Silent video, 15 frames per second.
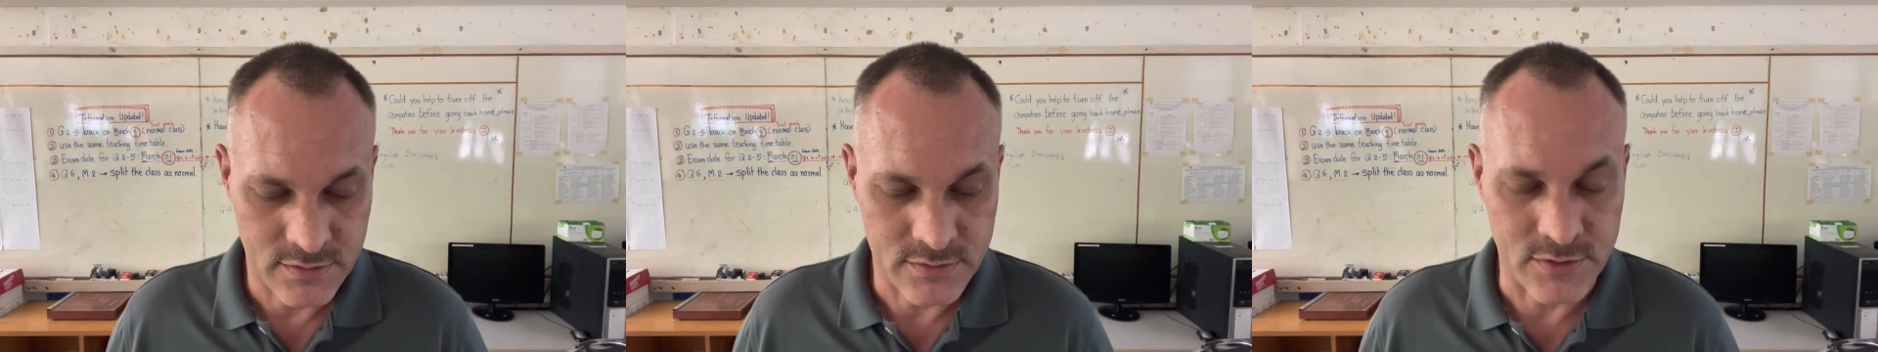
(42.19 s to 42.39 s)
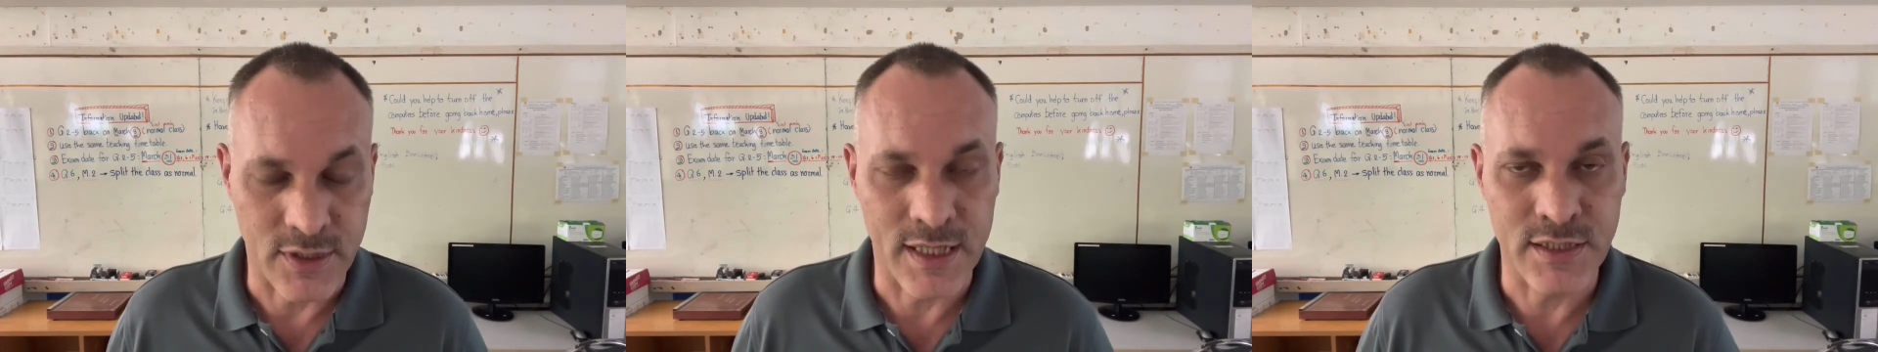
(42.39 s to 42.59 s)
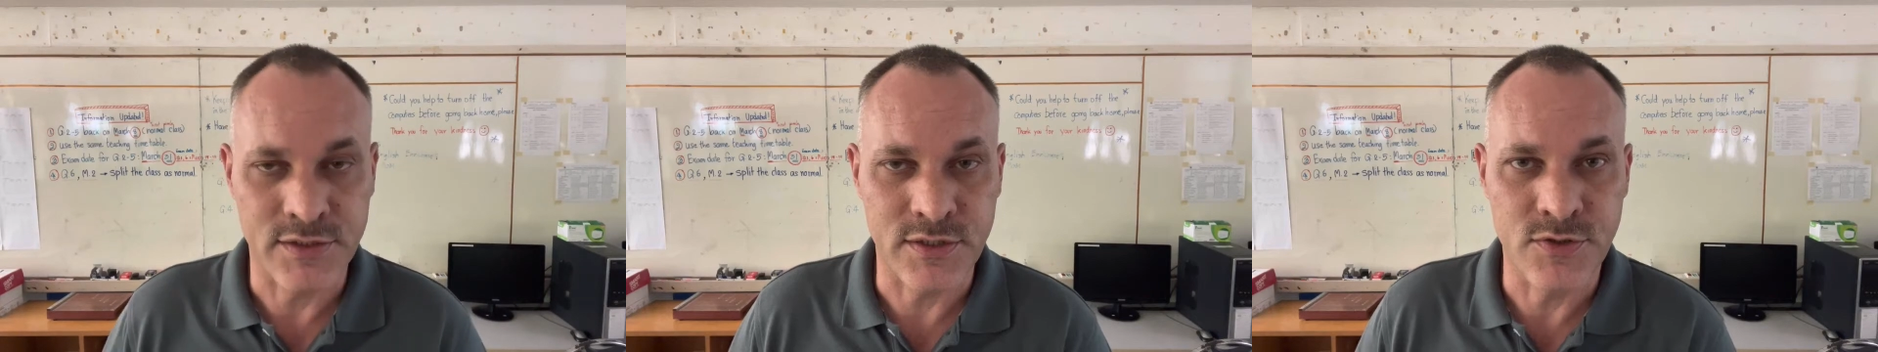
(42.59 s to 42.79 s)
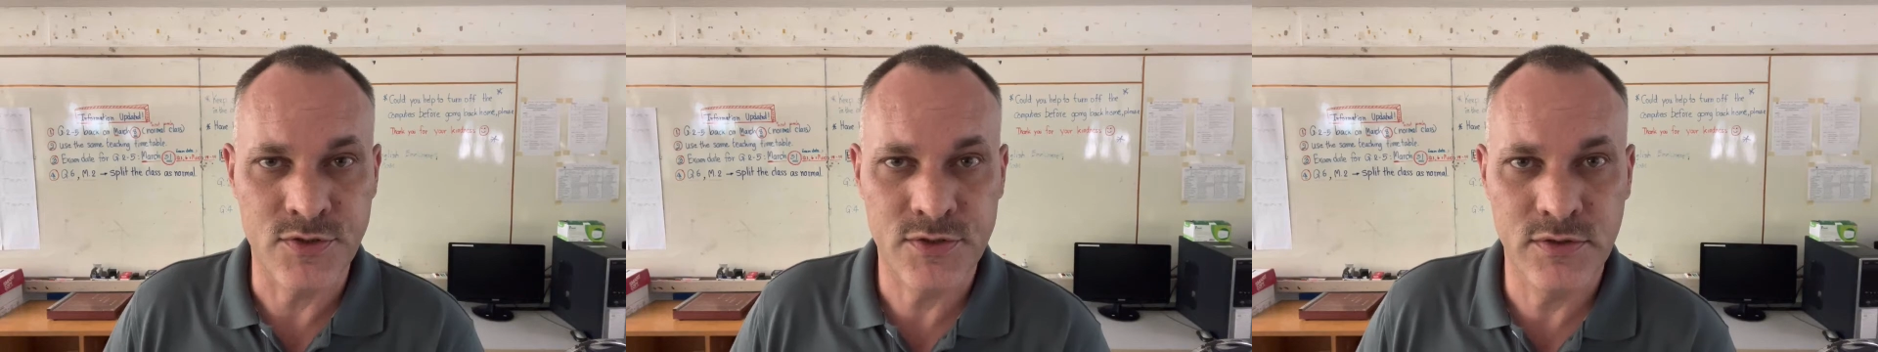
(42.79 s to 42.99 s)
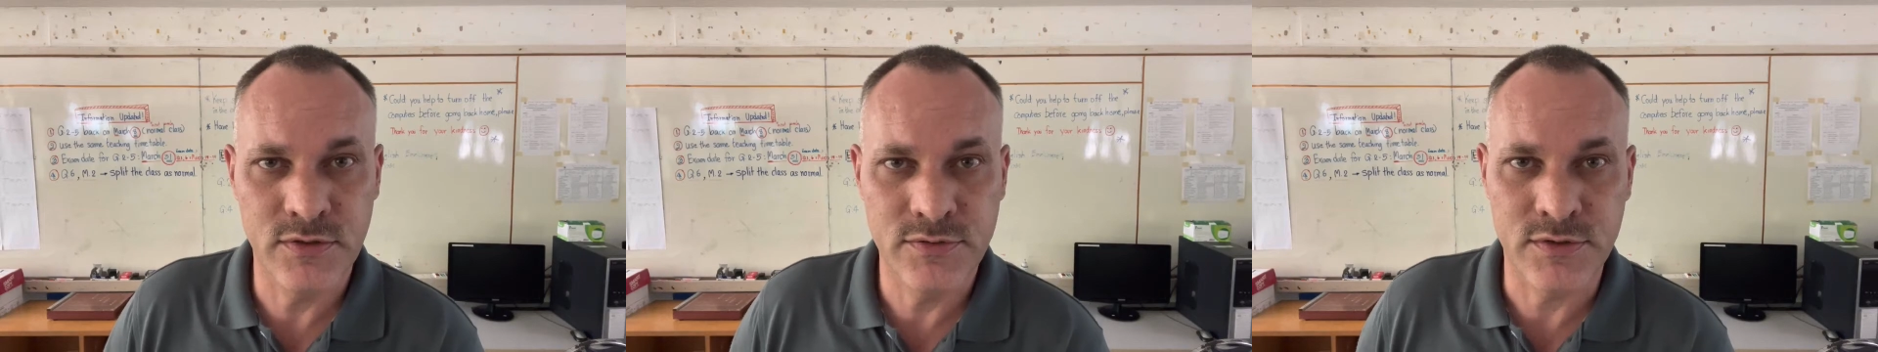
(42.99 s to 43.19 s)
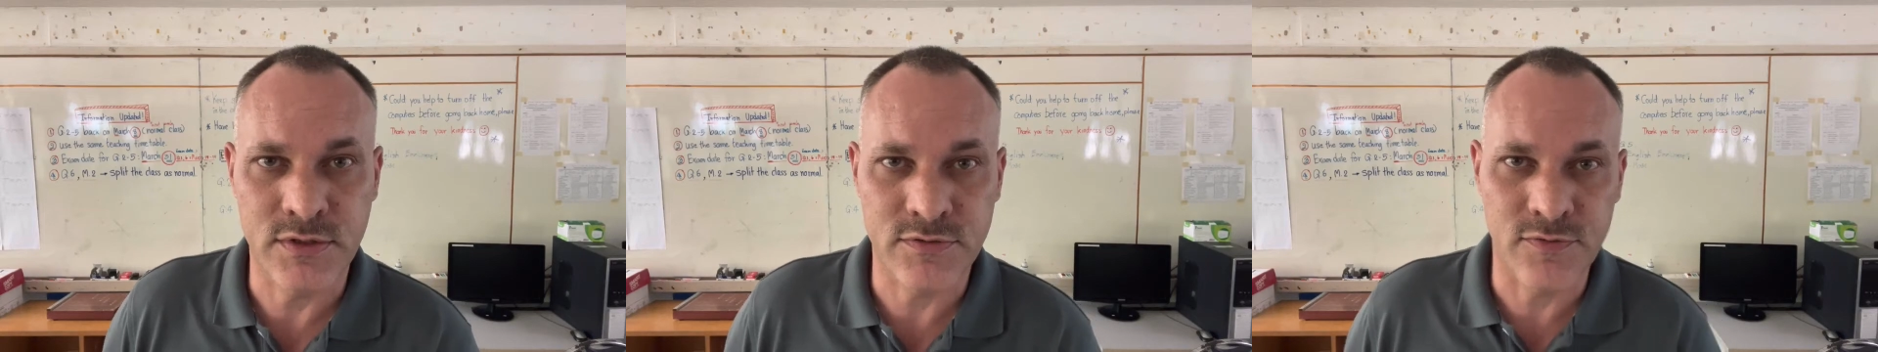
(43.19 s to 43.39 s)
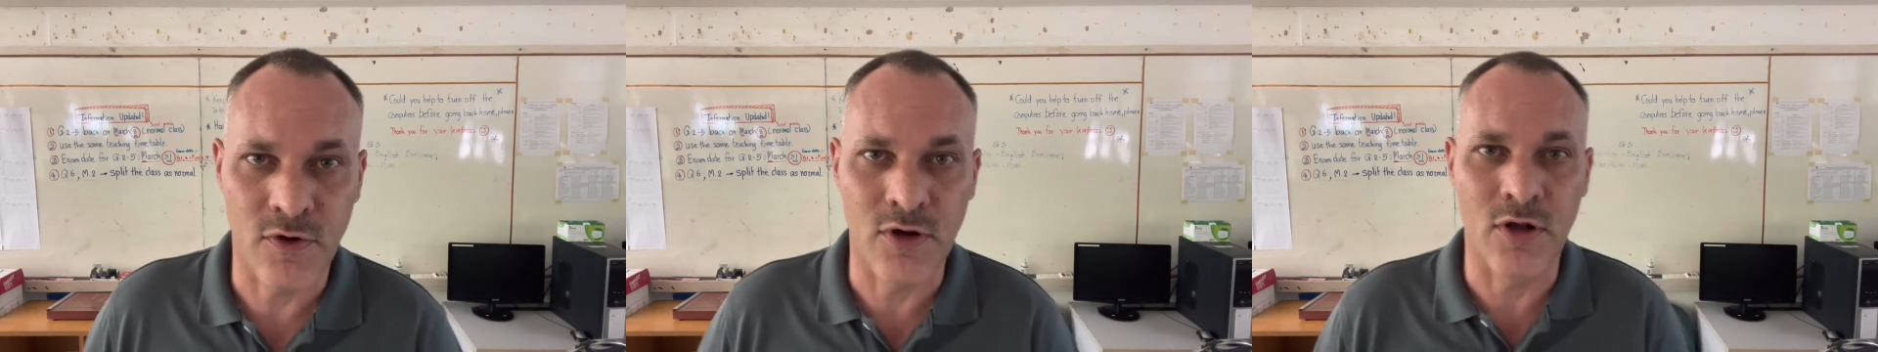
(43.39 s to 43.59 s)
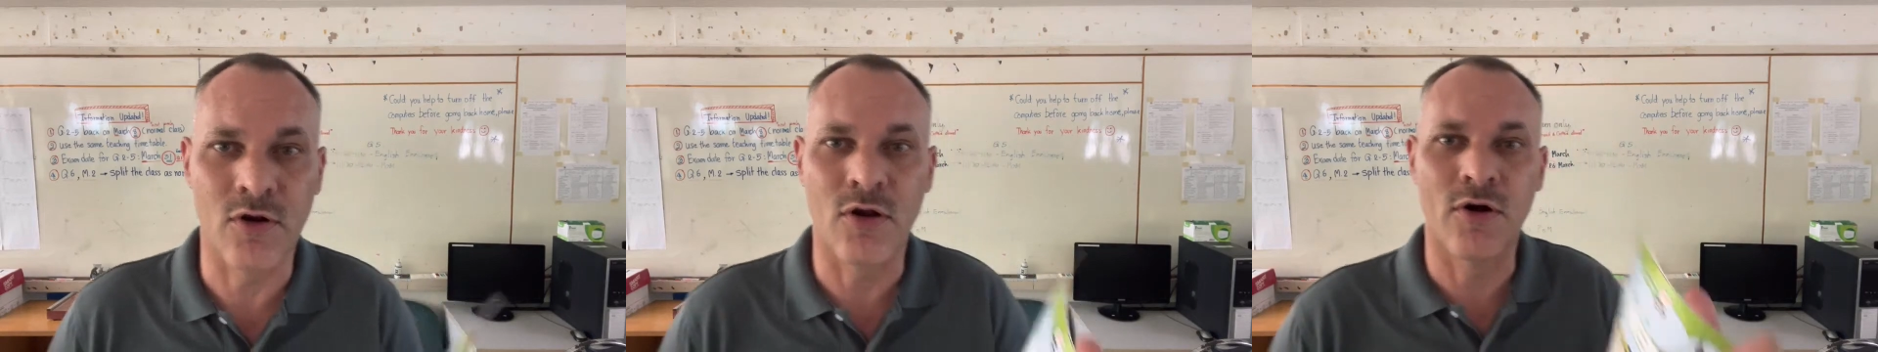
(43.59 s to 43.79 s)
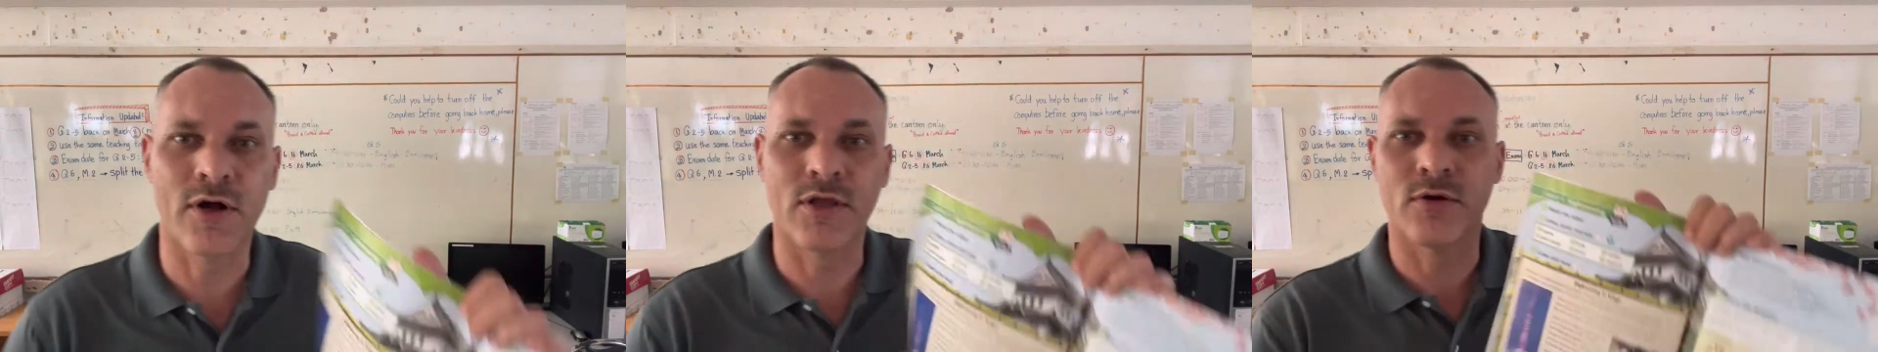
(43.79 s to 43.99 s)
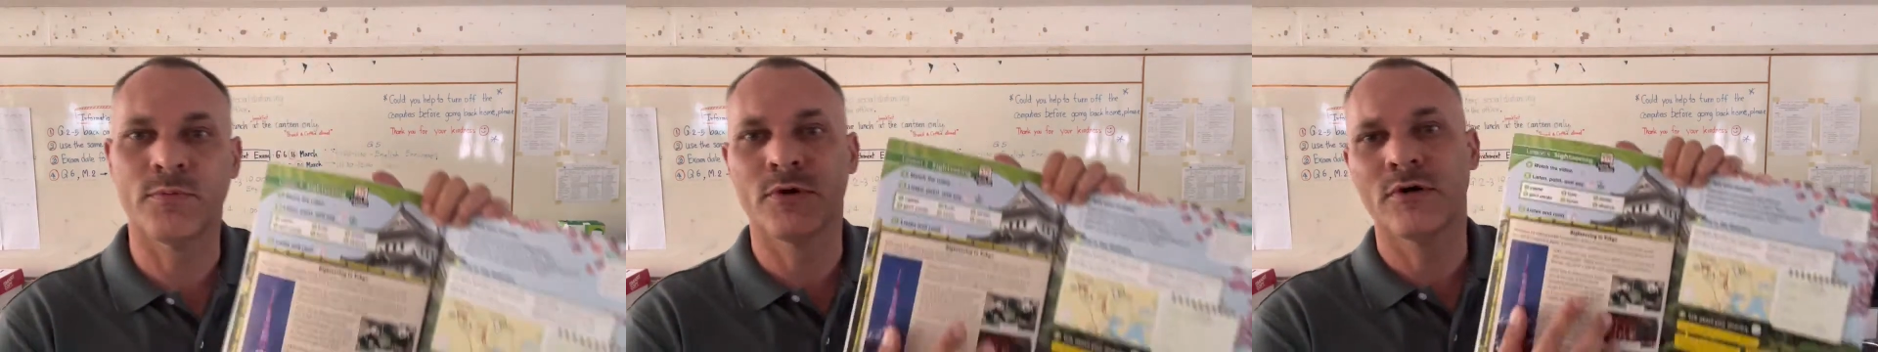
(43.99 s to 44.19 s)
So as usual, just follow
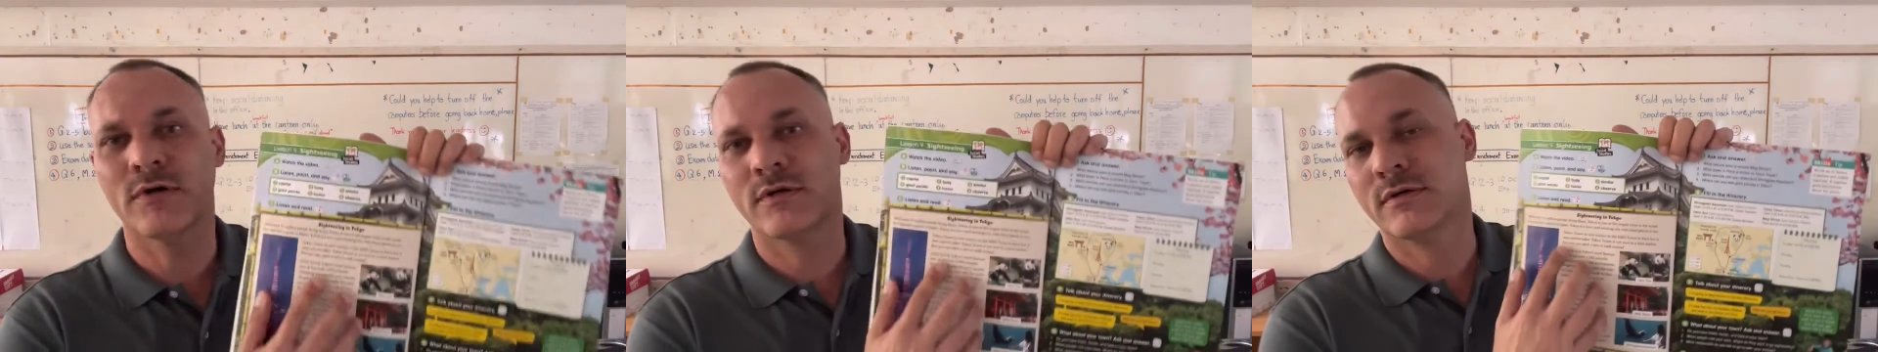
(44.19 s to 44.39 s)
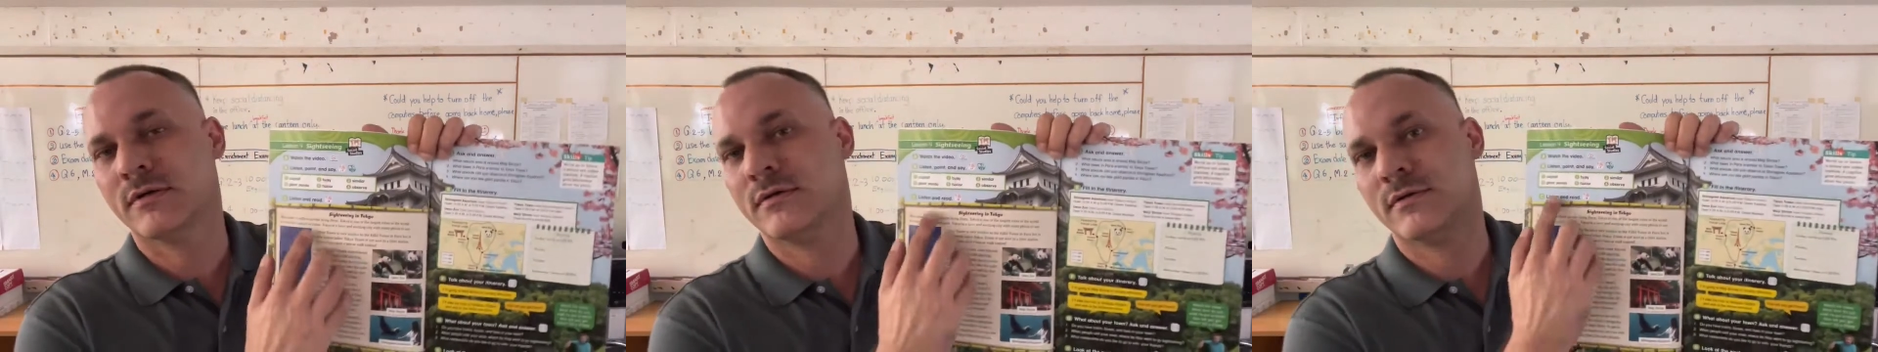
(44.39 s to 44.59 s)
along in your book.